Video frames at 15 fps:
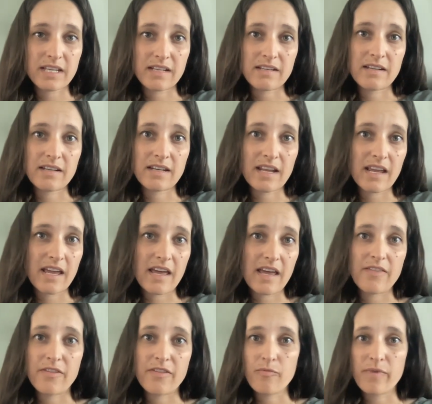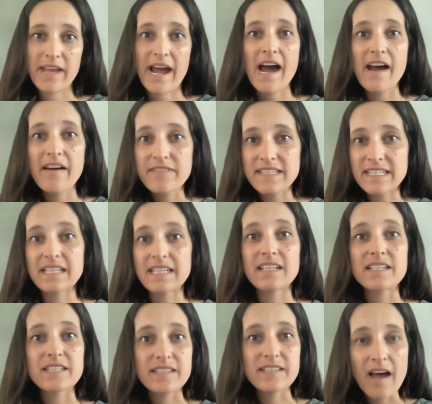And we have seen
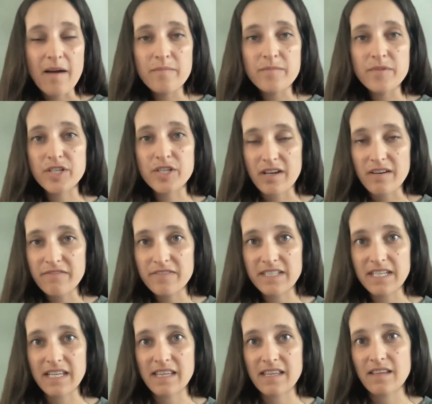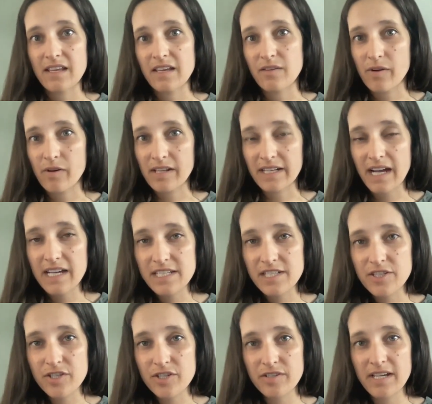some shift in oil and gas
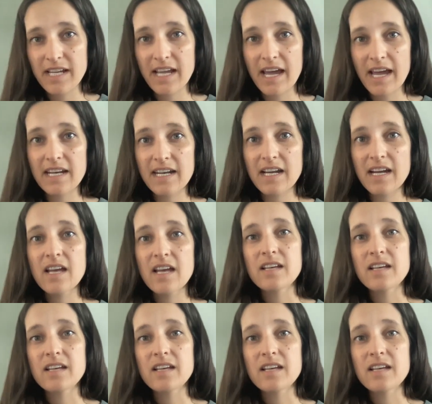industry in Canada.